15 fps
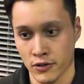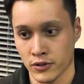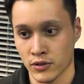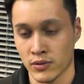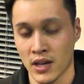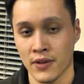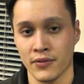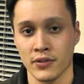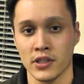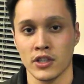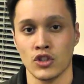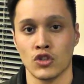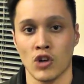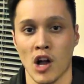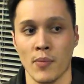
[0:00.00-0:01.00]
So definitely
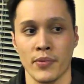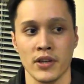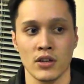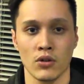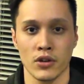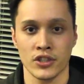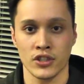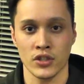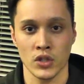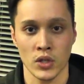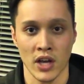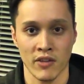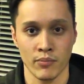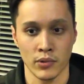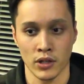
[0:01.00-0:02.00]
drop any questions you
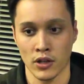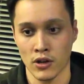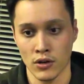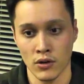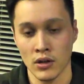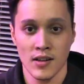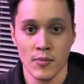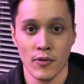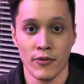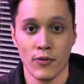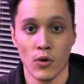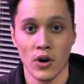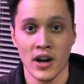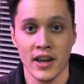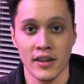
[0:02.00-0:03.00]
have below.
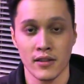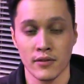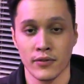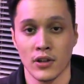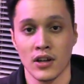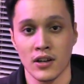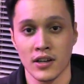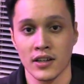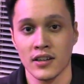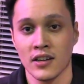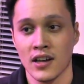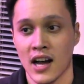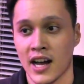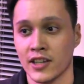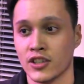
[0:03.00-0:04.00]
Before I end the vlog,
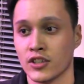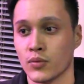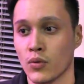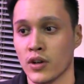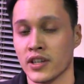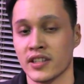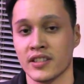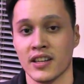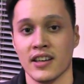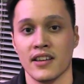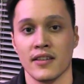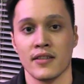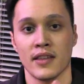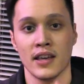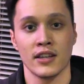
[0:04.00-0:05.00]
I just wanna say
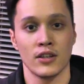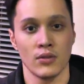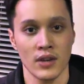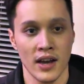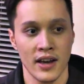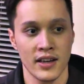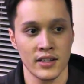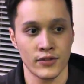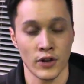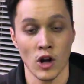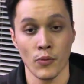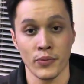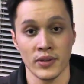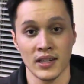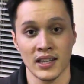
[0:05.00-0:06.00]
thank you guys for
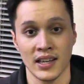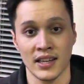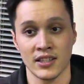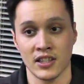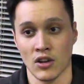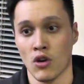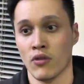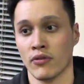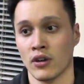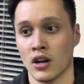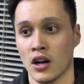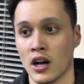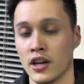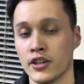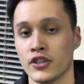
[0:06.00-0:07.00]
helping me to get to over
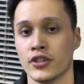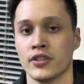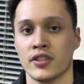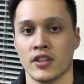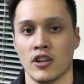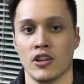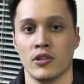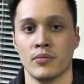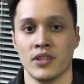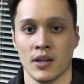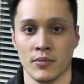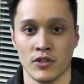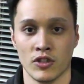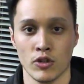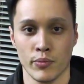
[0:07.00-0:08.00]
100 subs.
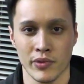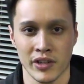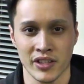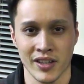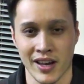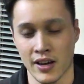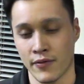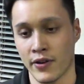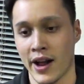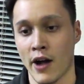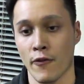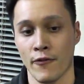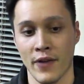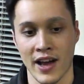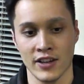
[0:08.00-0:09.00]
I'm super excited for how
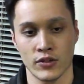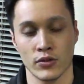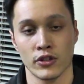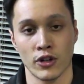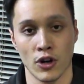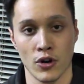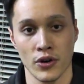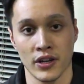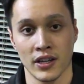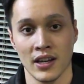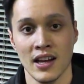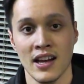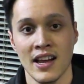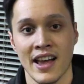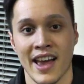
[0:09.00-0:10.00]
fast we're growing,
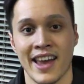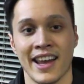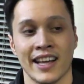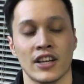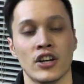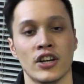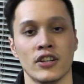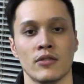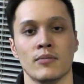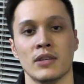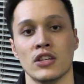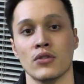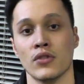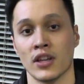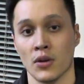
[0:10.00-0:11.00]
and I couldn't be
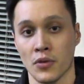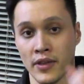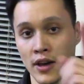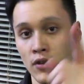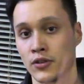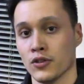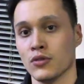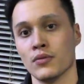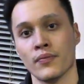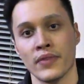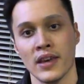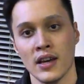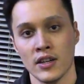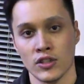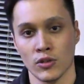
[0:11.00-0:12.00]
doing it without you.
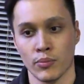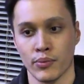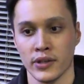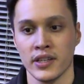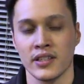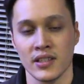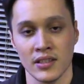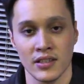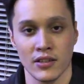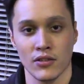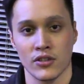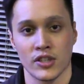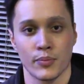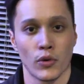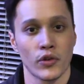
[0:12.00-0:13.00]
So please continue to
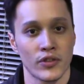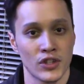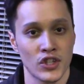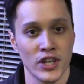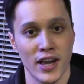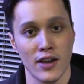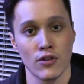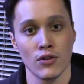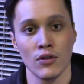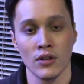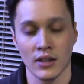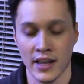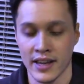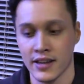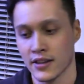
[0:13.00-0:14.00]
support the channel,
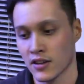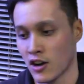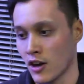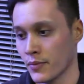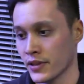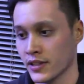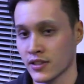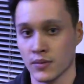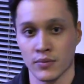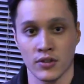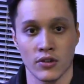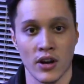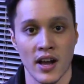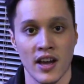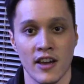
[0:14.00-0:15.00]
like, comment,
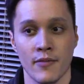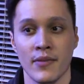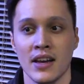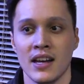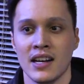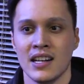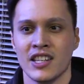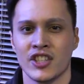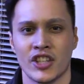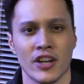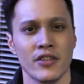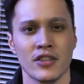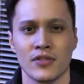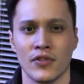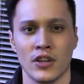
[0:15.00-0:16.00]
subscribe, Share
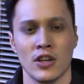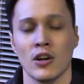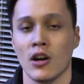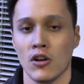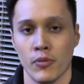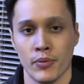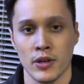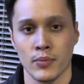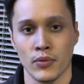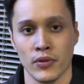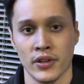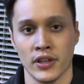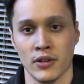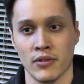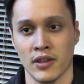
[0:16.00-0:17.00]
this video out with people
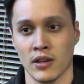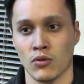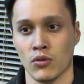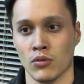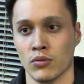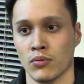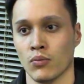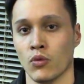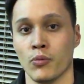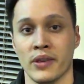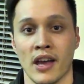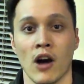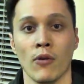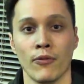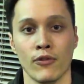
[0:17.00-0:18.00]
that you think will, will be
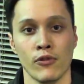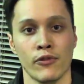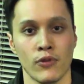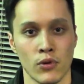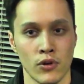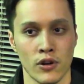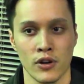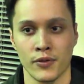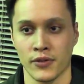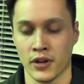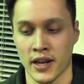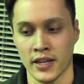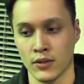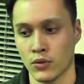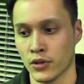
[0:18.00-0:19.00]
helpful for, for
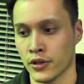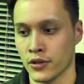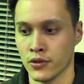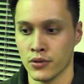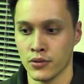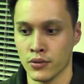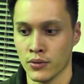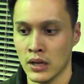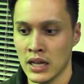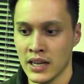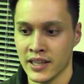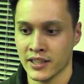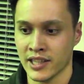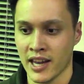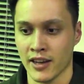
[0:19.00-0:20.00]
anyone who
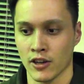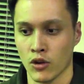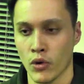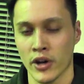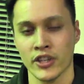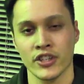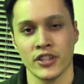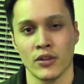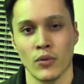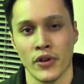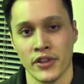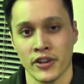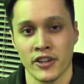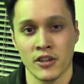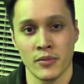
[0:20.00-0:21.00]
is kind of questioning
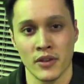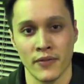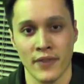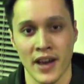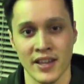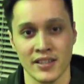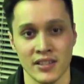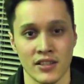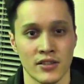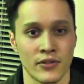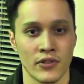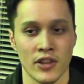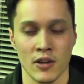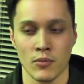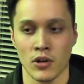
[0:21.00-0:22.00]
whether intermittent fasting is for
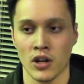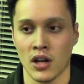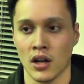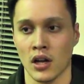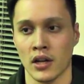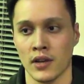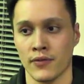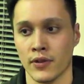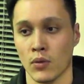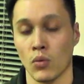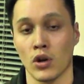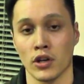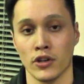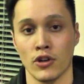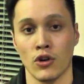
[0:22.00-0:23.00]
them or not, if they
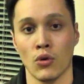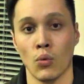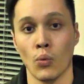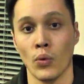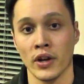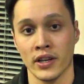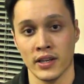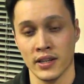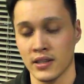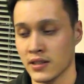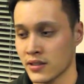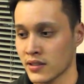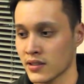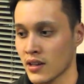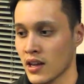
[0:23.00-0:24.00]
want to know what it
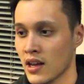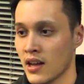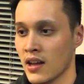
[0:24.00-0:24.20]
is.